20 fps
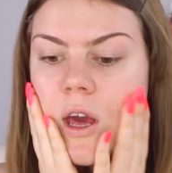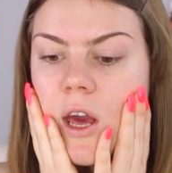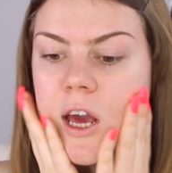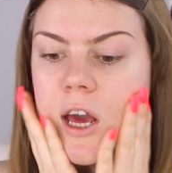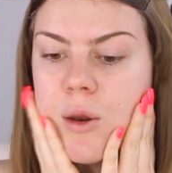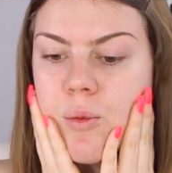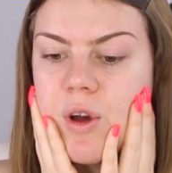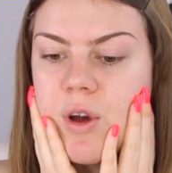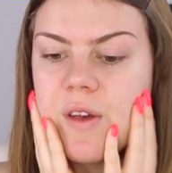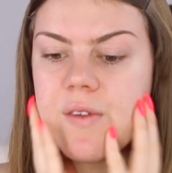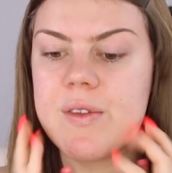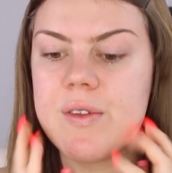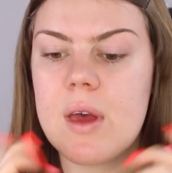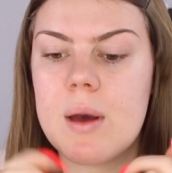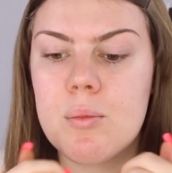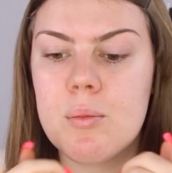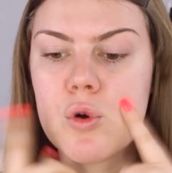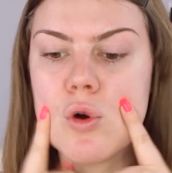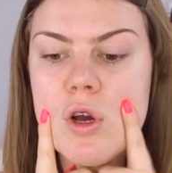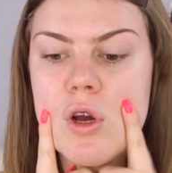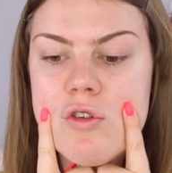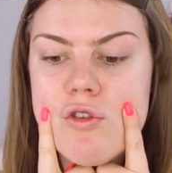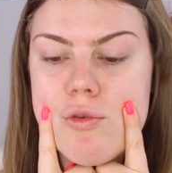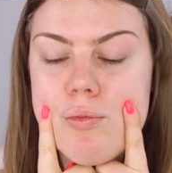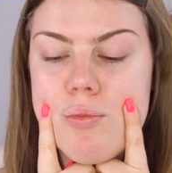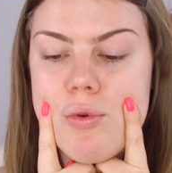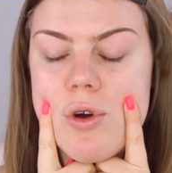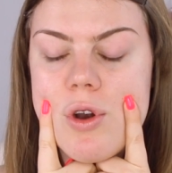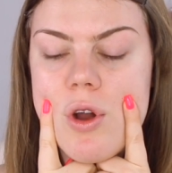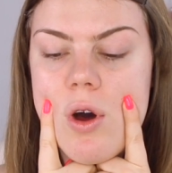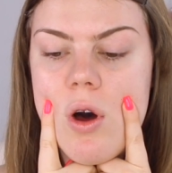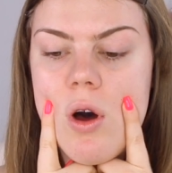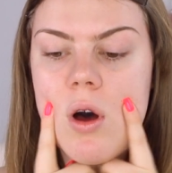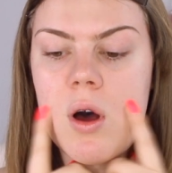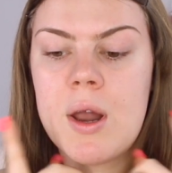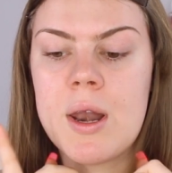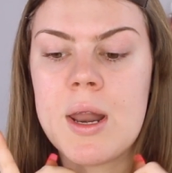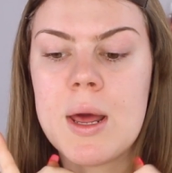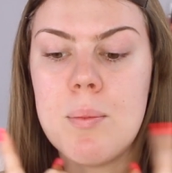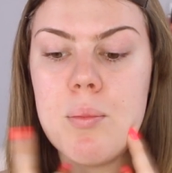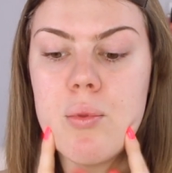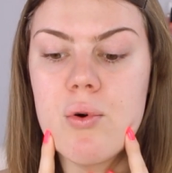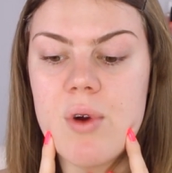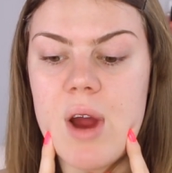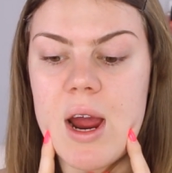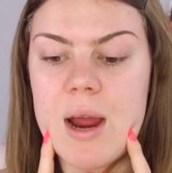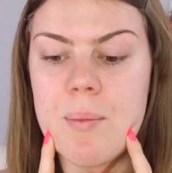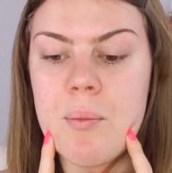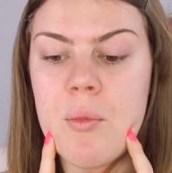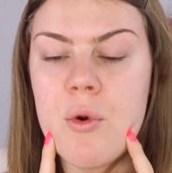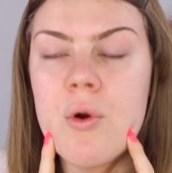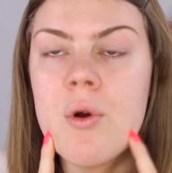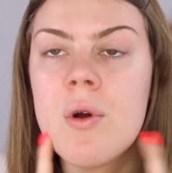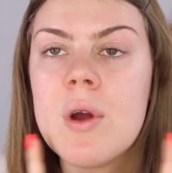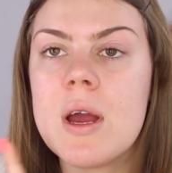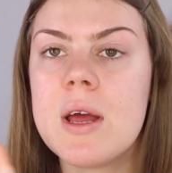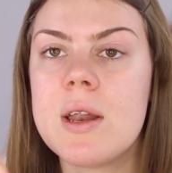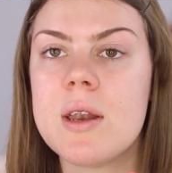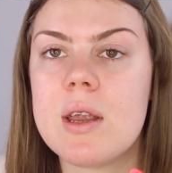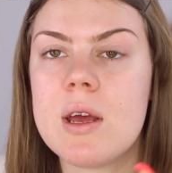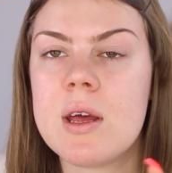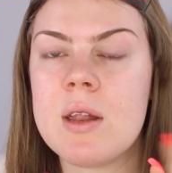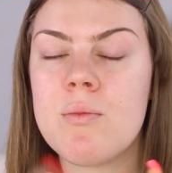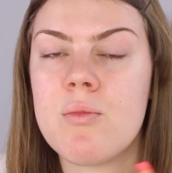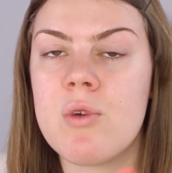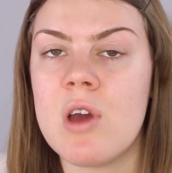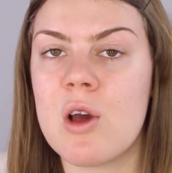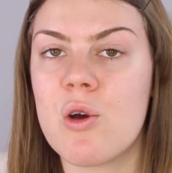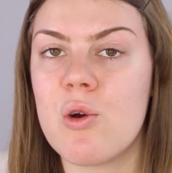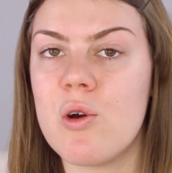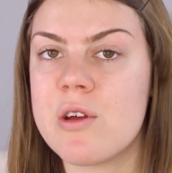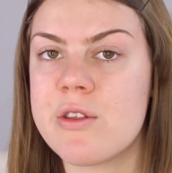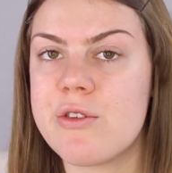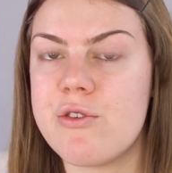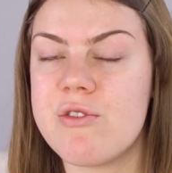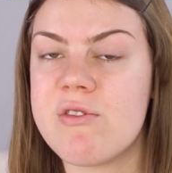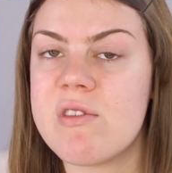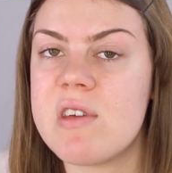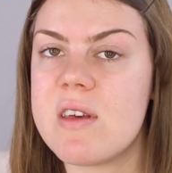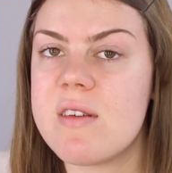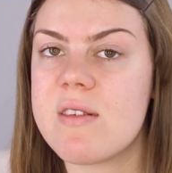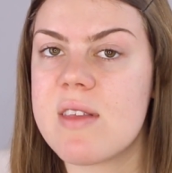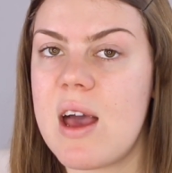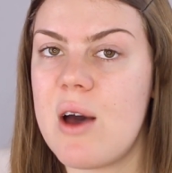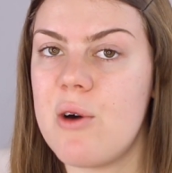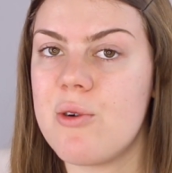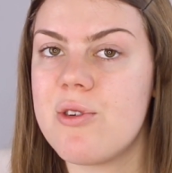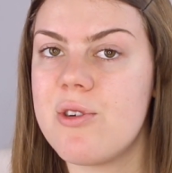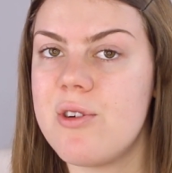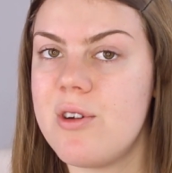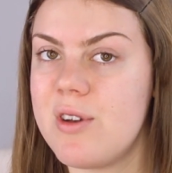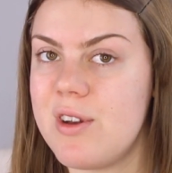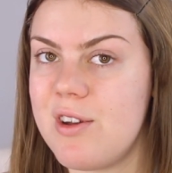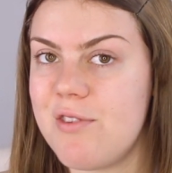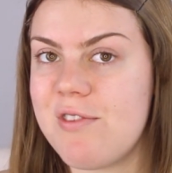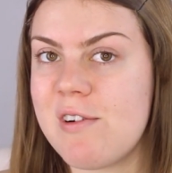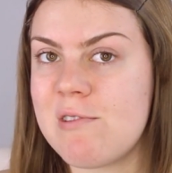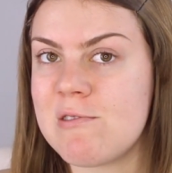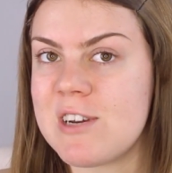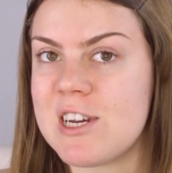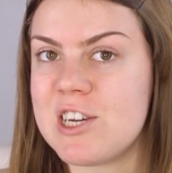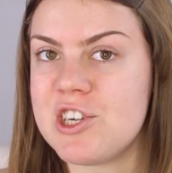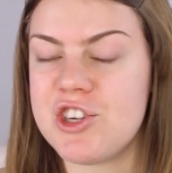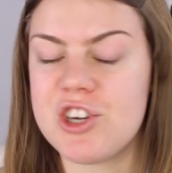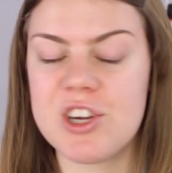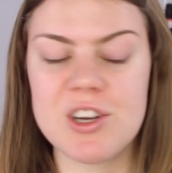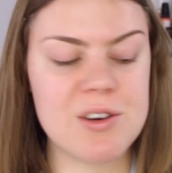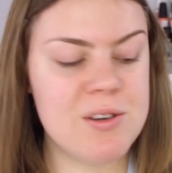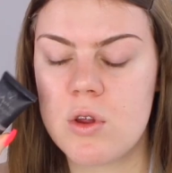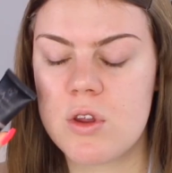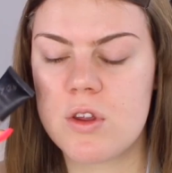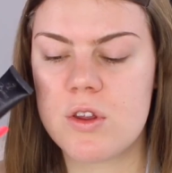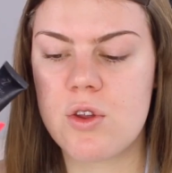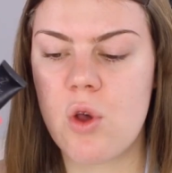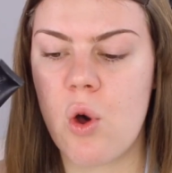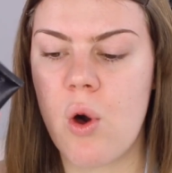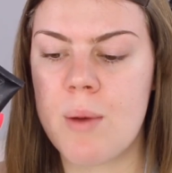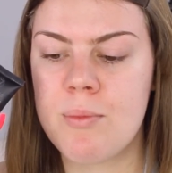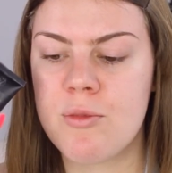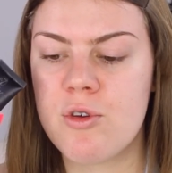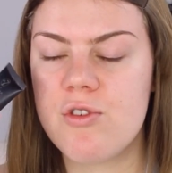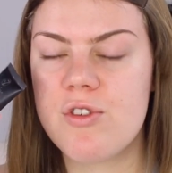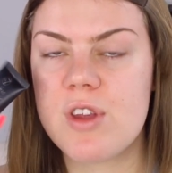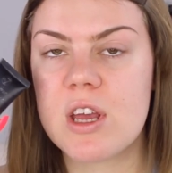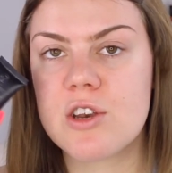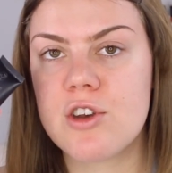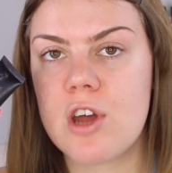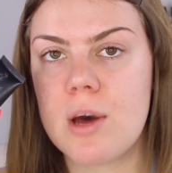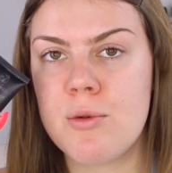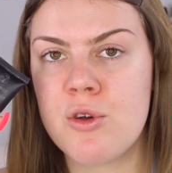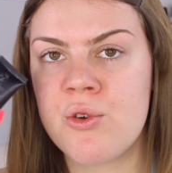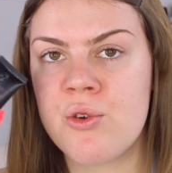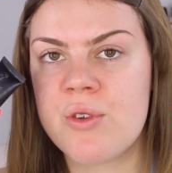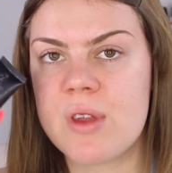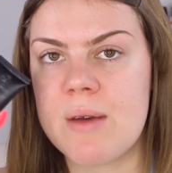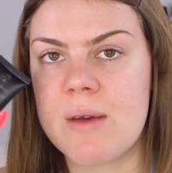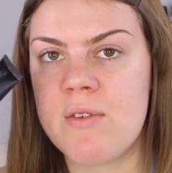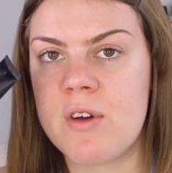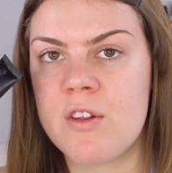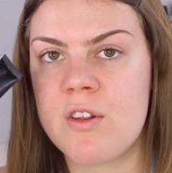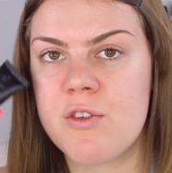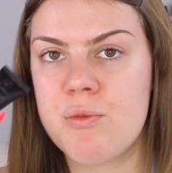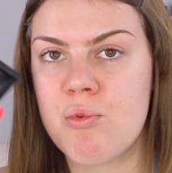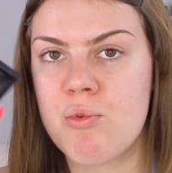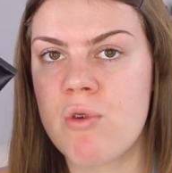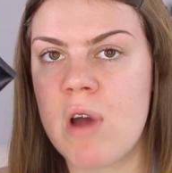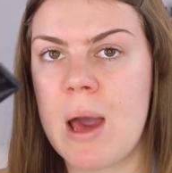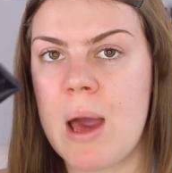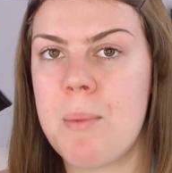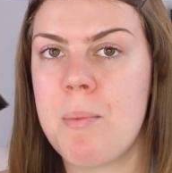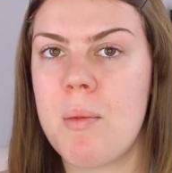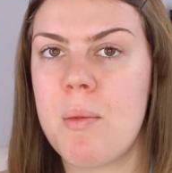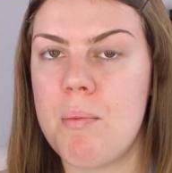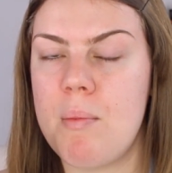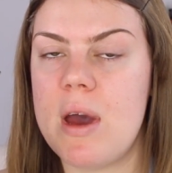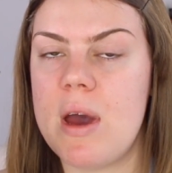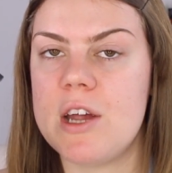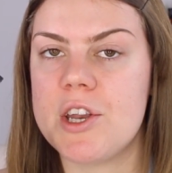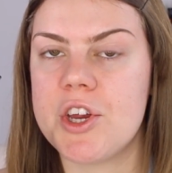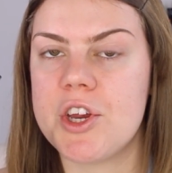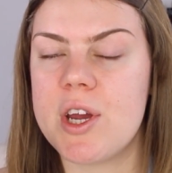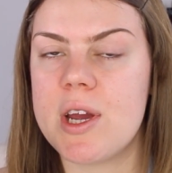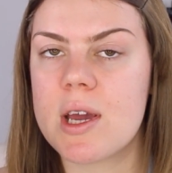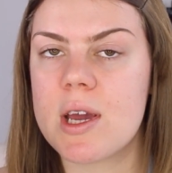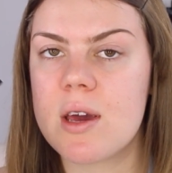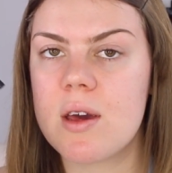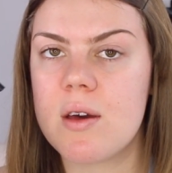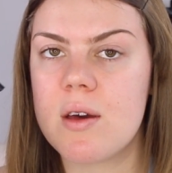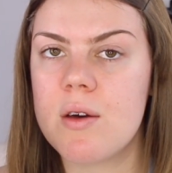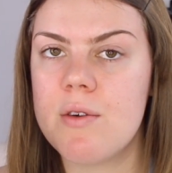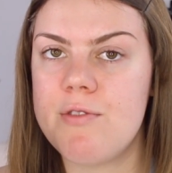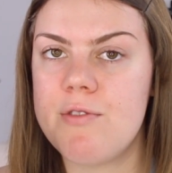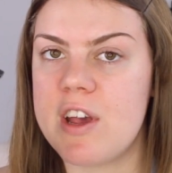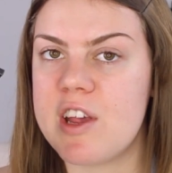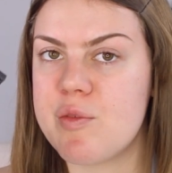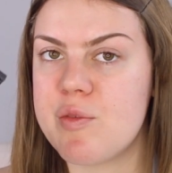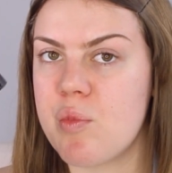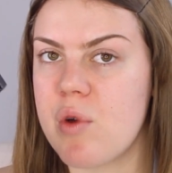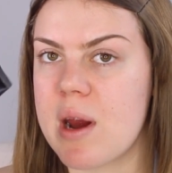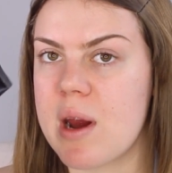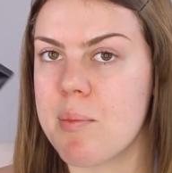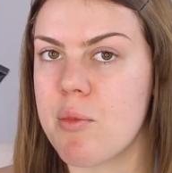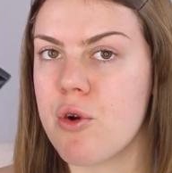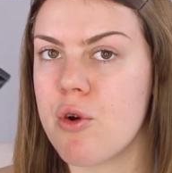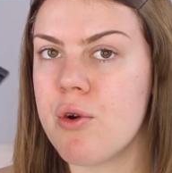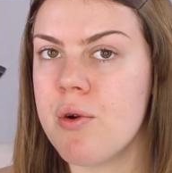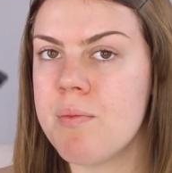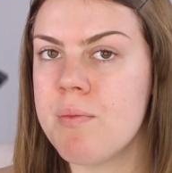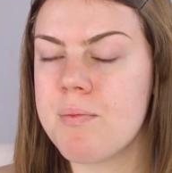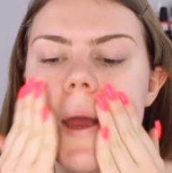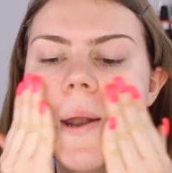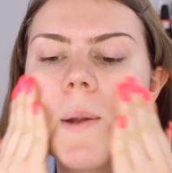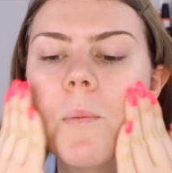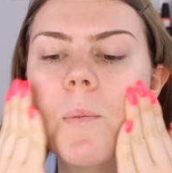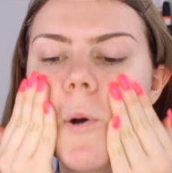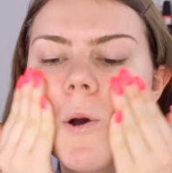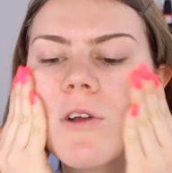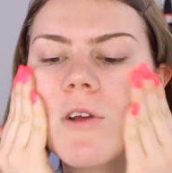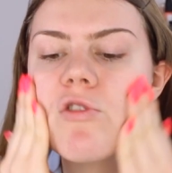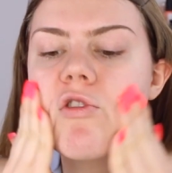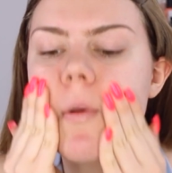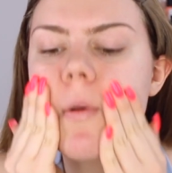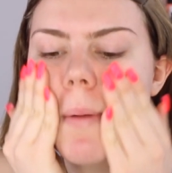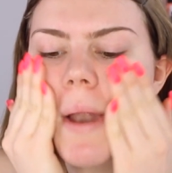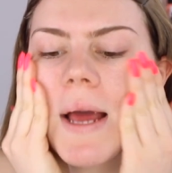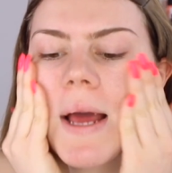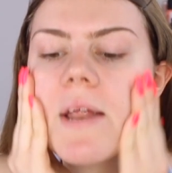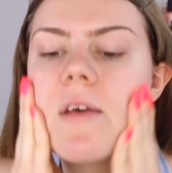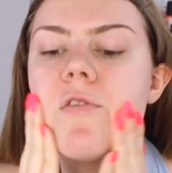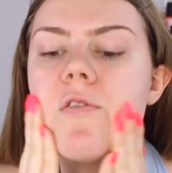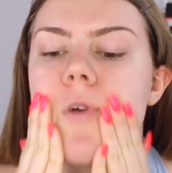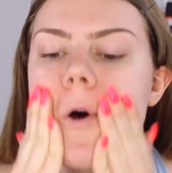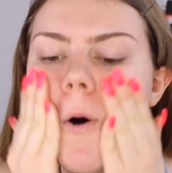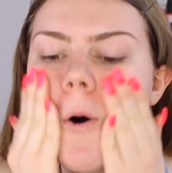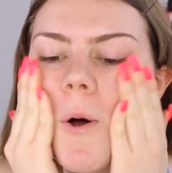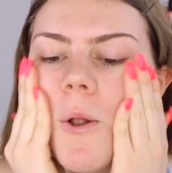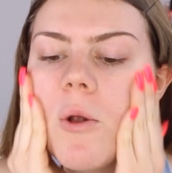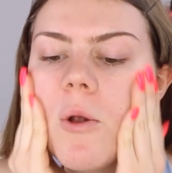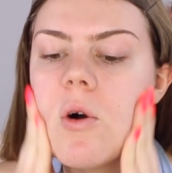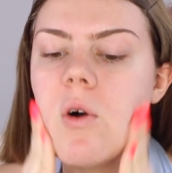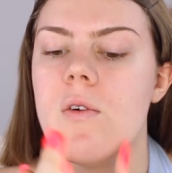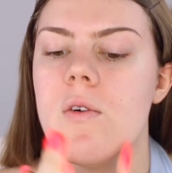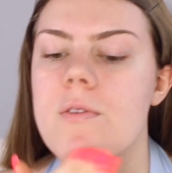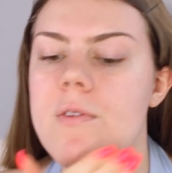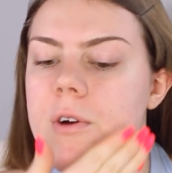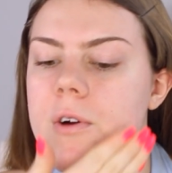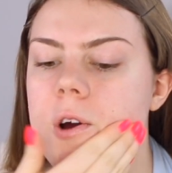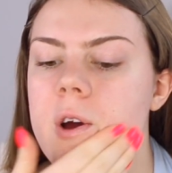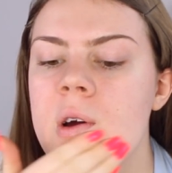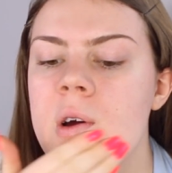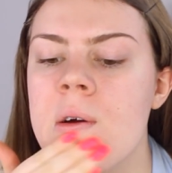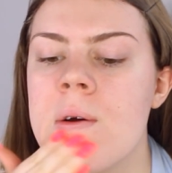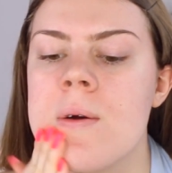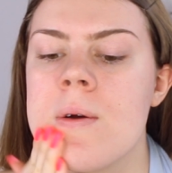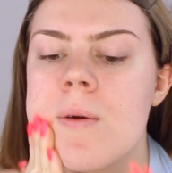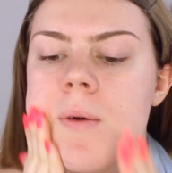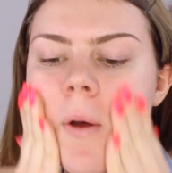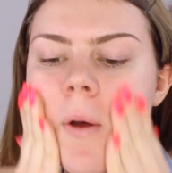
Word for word: Anyways, I'm going to put on a primer and then we are going to test out the foundation. So I'm using W7's Prime Magic Face Primer and I'm going to apply this all over.